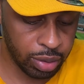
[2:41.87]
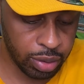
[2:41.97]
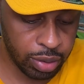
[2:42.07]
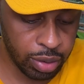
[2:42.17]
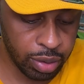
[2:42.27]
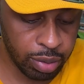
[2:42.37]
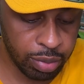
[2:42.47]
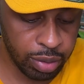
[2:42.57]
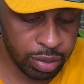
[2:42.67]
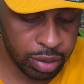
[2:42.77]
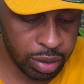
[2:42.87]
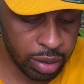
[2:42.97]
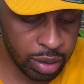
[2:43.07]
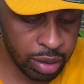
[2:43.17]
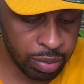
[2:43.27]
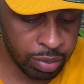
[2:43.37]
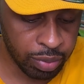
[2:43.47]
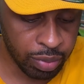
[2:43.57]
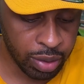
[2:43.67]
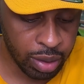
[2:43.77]
so
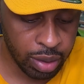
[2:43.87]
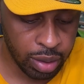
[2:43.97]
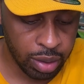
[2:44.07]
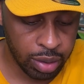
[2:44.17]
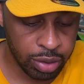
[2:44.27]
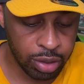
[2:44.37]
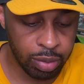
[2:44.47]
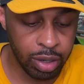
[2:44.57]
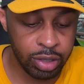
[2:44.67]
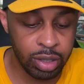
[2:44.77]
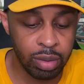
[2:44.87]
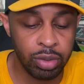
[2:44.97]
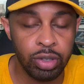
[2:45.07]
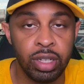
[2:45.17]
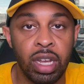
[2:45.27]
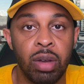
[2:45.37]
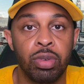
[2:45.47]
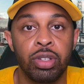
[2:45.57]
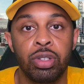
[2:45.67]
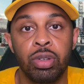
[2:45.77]
the Pirates end up losing that
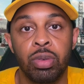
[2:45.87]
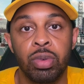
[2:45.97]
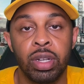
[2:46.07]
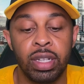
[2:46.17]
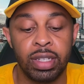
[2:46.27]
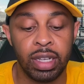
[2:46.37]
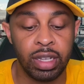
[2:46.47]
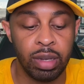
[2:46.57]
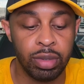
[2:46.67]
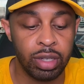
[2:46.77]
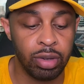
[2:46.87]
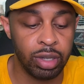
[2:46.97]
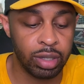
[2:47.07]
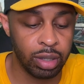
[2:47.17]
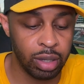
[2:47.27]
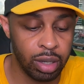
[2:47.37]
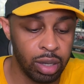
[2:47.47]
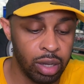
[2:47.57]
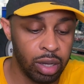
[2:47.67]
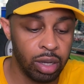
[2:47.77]
one 2-1 in the second game of the series.
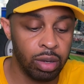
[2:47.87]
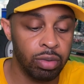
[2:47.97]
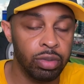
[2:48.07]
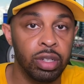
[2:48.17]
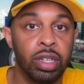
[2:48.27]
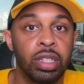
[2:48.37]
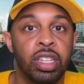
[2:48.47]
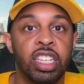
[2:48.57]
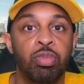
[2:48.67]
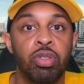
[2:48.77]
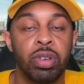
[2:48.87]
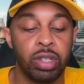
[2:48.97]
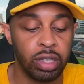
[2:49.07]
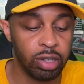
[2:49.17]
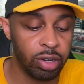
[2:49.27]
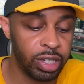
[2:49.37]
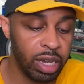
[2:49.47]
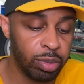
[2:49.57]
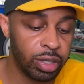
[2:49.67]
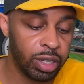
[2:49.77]
Let's move on to the third game
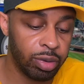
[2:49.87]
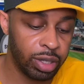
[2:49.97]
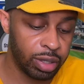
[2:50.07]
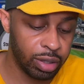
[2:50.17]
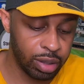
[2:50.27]
of the series.